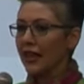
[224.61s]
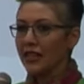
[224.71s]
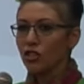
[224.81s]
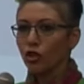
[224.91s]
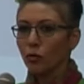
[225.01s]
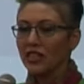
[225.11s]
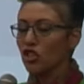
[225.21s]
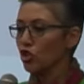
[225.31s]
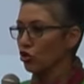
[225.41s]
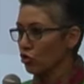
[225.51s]
that is going to be
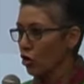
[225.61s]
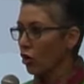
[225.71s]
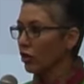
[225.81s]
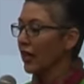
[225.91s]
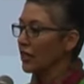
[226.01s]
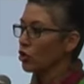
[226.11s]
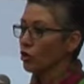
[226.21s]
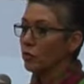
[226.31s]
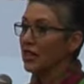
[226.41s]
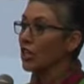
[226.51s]
strong, that is
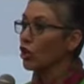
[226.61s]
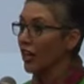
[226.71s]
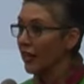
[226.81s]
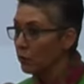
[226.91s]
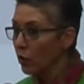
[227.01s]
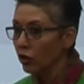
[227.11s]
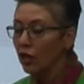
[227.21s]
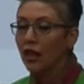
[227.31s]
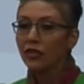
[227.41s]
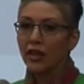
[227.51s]
going to be
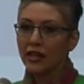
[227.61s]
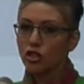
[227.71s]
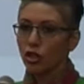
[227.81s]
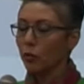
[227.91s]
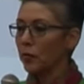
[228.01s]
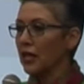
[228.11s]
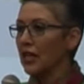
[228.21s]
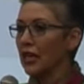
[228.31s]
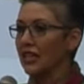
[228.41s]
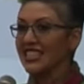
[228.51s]
credible, that is going to be